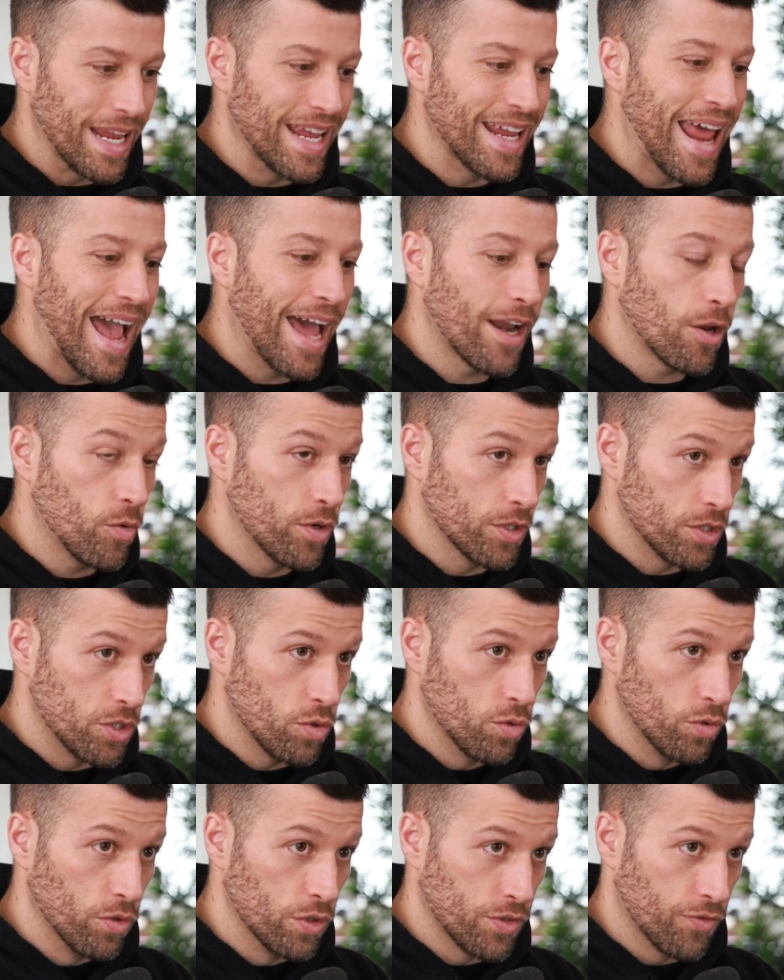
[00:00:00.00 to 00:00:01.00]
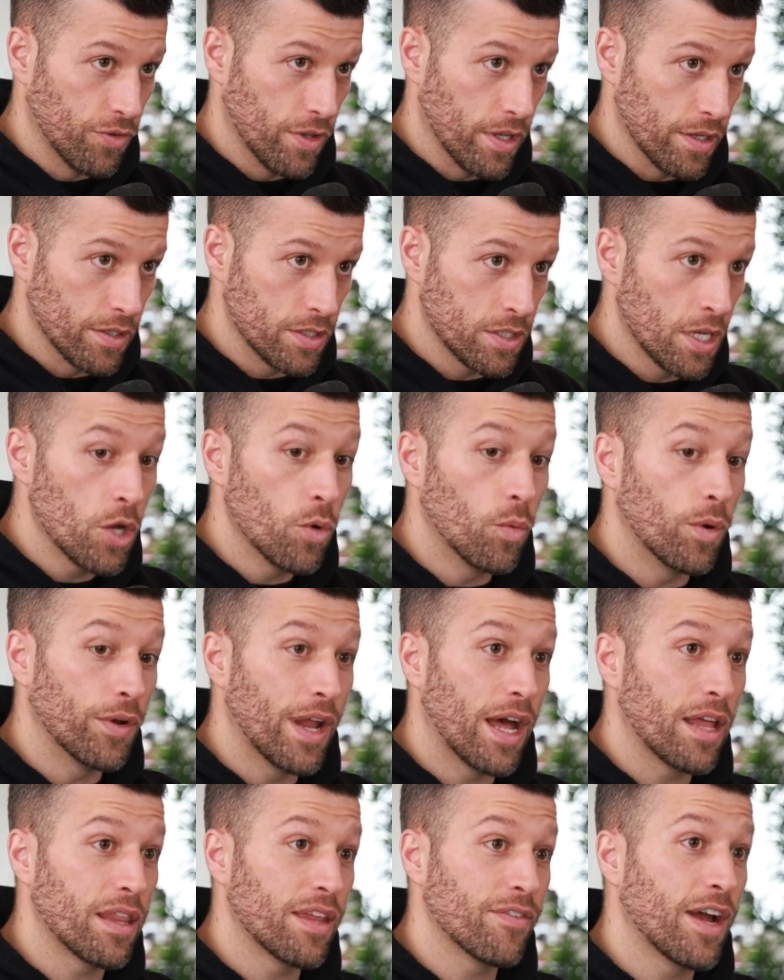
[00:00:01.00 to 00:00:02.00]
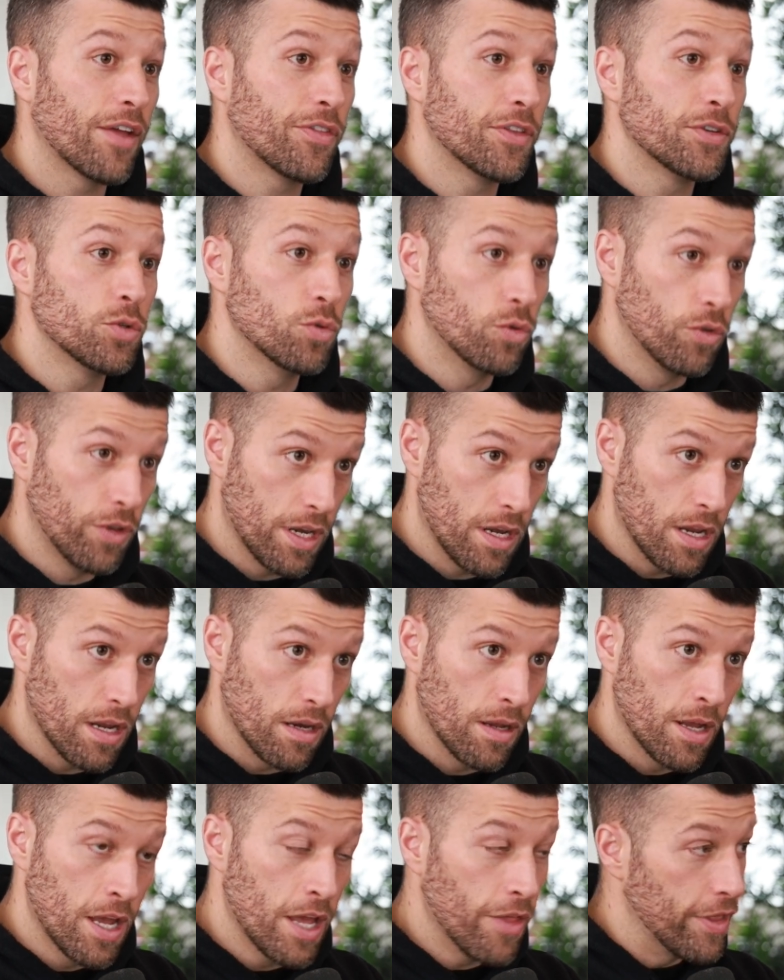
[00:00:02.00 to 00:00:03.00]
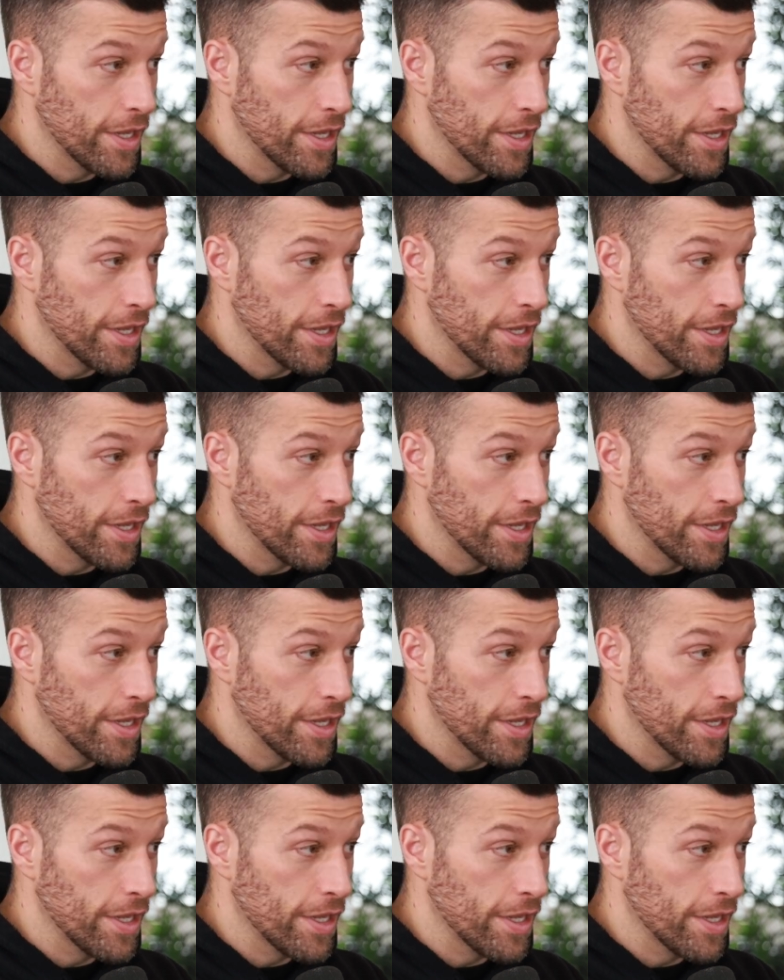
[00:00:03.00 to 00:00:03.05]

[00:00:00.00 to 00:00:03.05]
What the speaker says: inadequate tools for this. Well, now they've got the tool they need.